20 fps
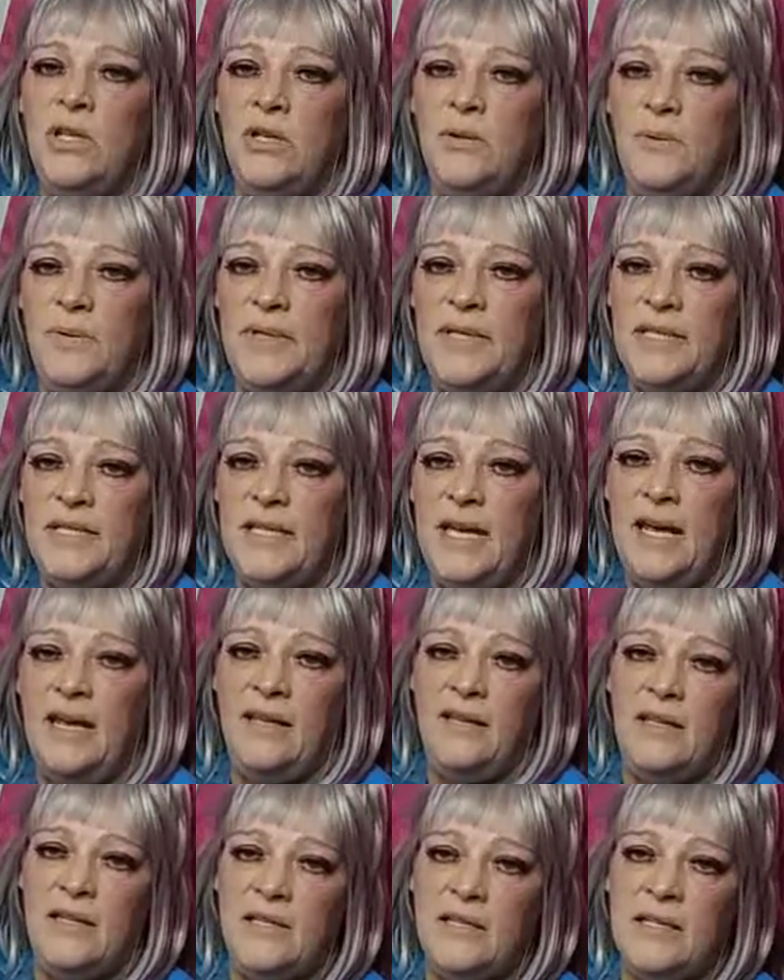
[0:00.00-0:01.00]
you would
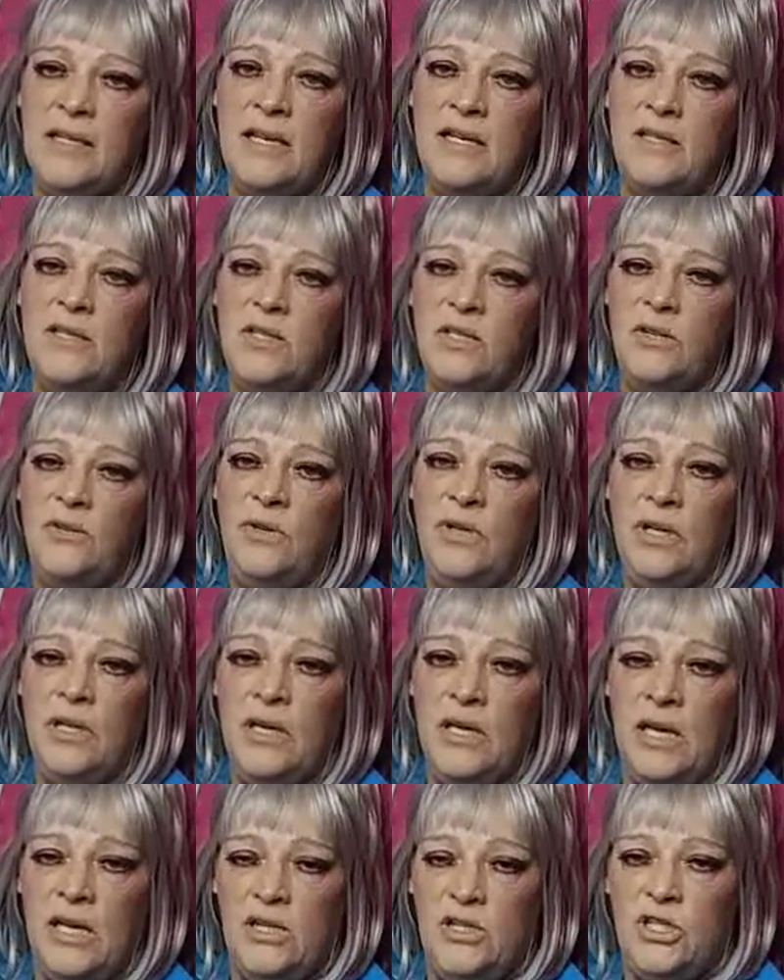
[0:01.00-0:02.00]
stay in this skin suit
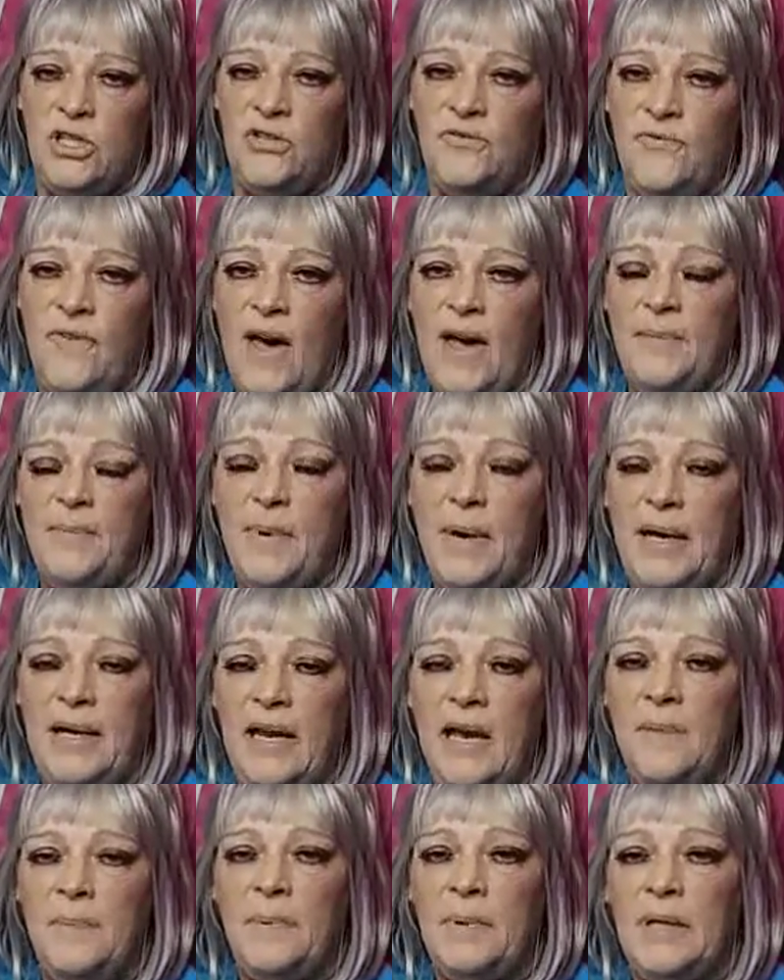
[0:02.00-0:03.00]
and just
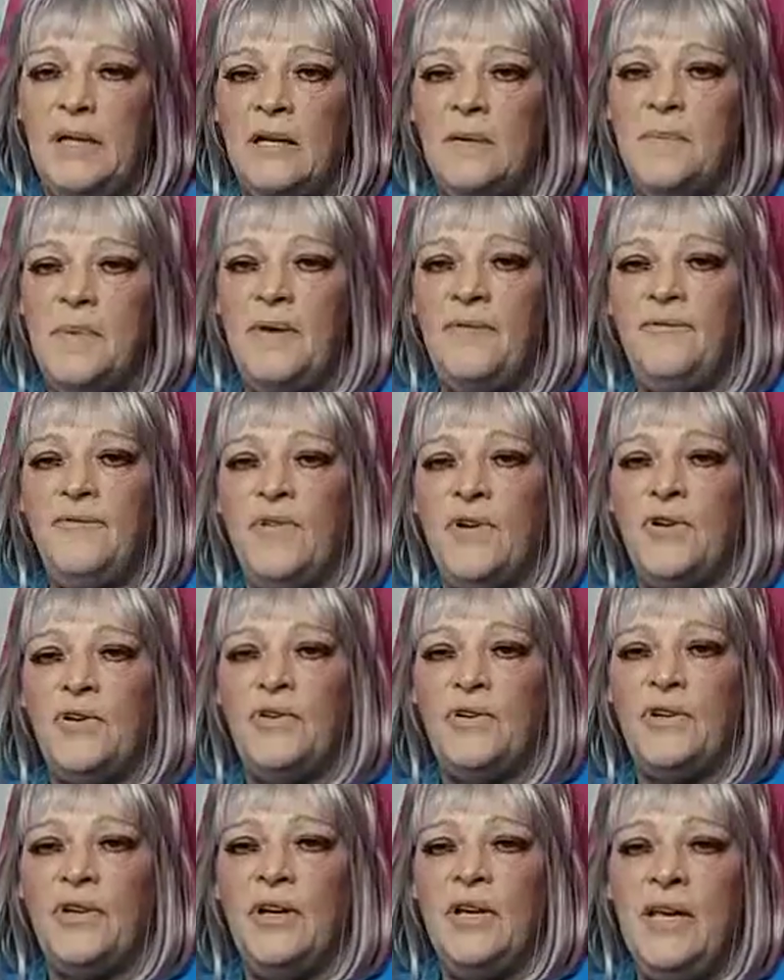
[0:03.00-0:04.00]
vibrate up a little bit
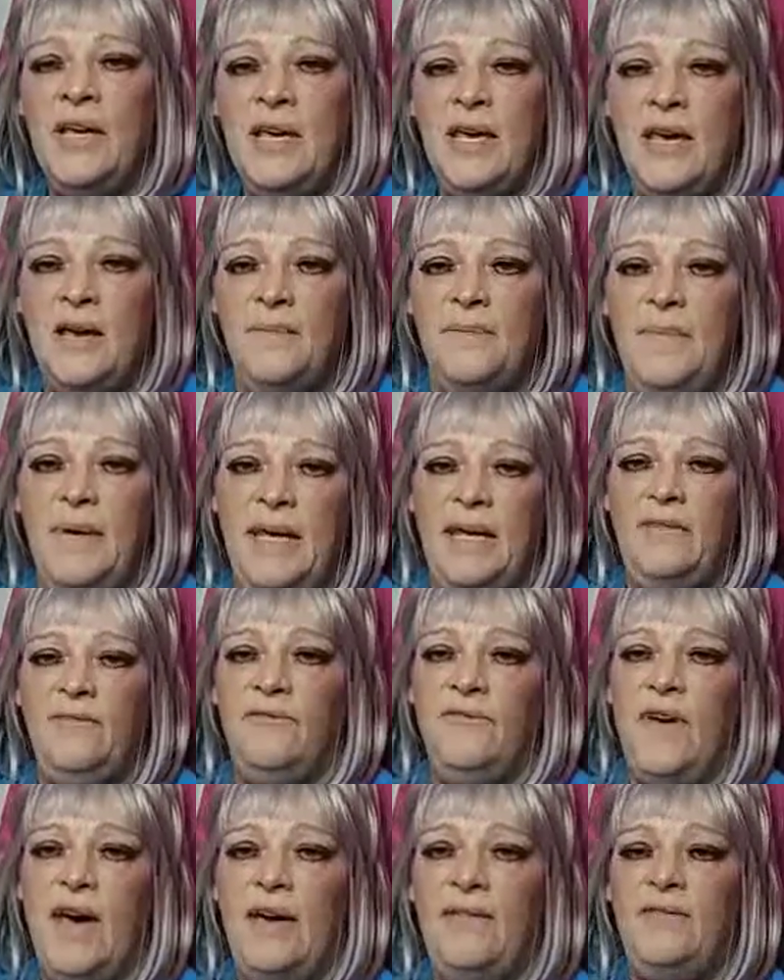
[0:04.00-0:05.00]
further and be
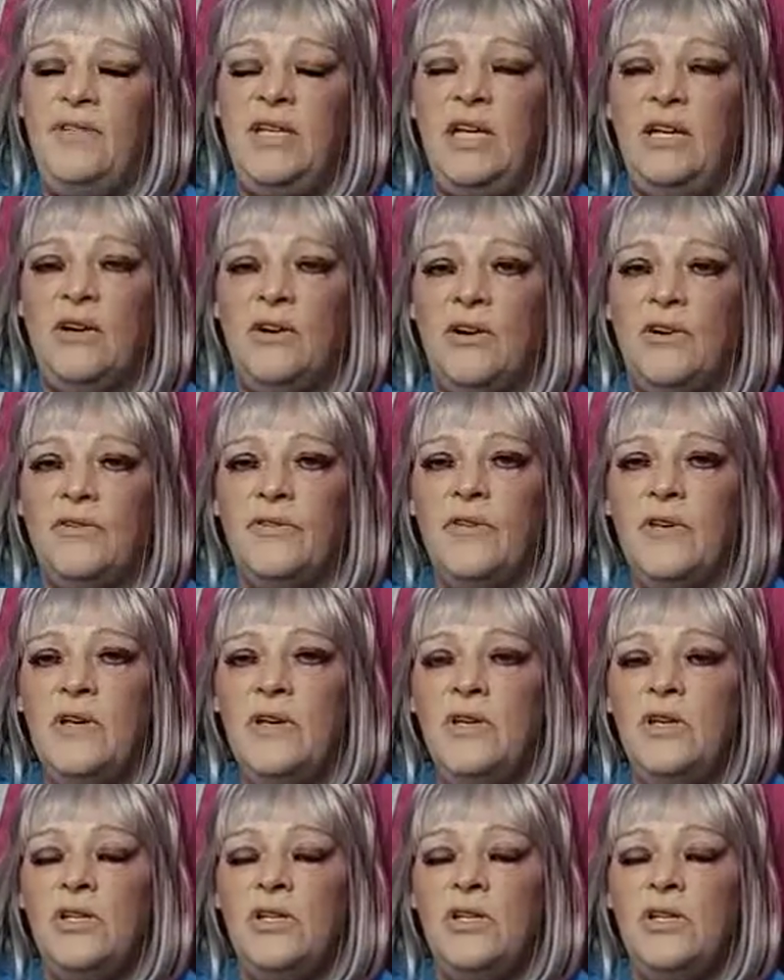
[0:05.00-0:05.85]
in 5D Earth.